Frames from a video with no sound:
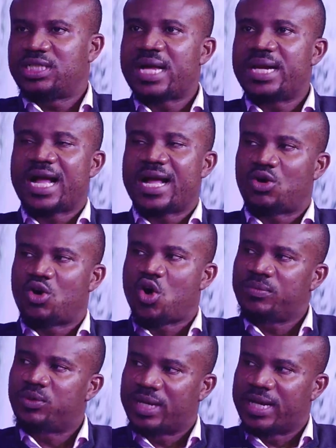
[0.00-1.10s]
how they can
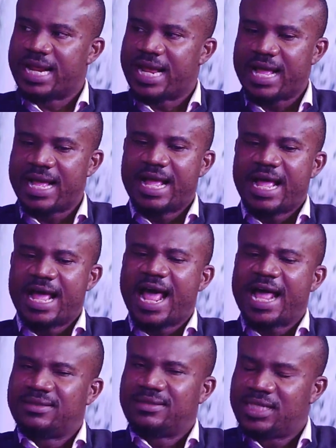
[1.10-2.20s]
come together
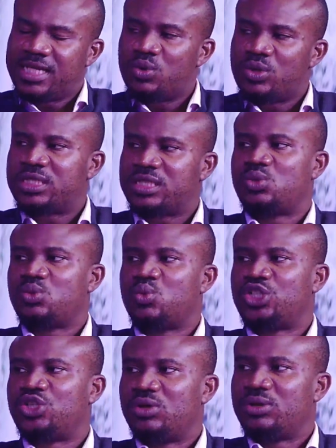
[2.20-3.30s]
and deal with this
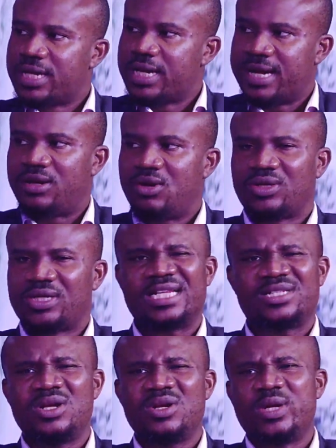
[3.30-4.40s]
situation headlong. That's
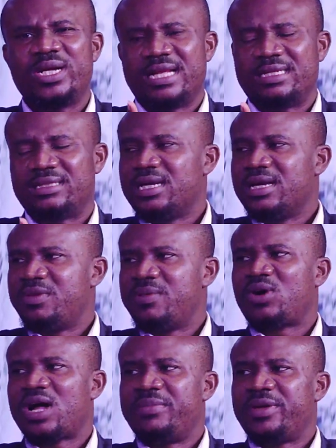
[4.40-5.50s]
the only way that
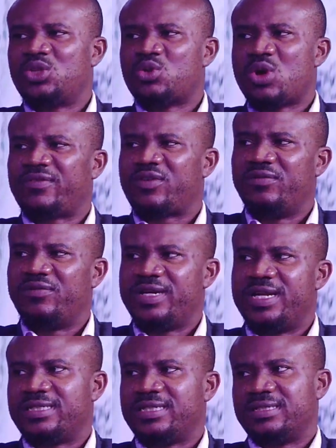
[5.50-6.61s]
people can begin to have
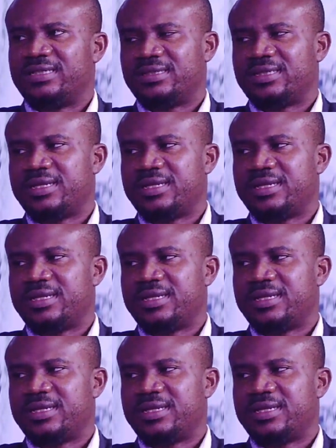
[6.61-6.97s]
confidence in the system.